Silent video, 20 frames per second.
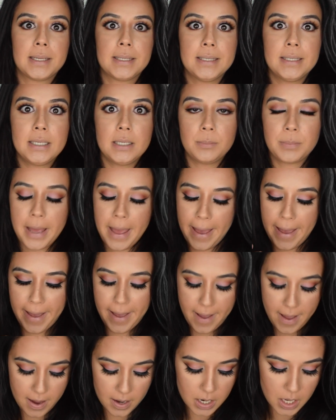goodie
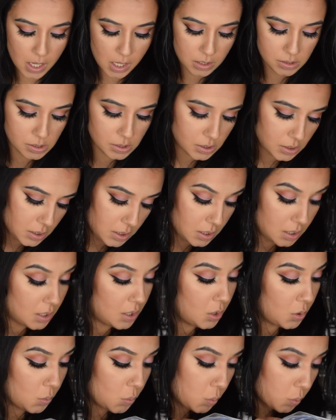bag.
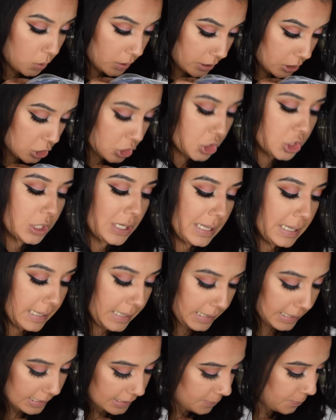Which
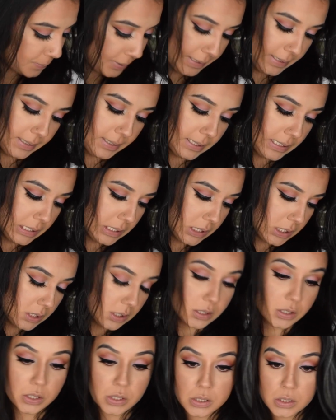lippies
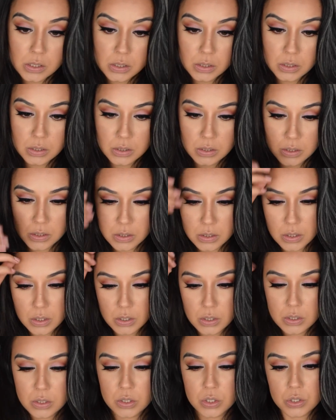
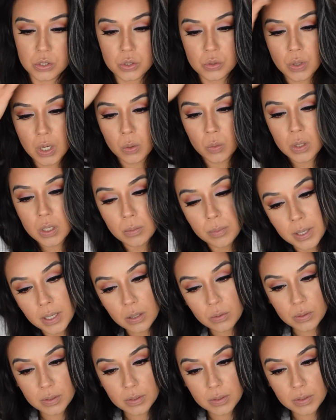do I want to pair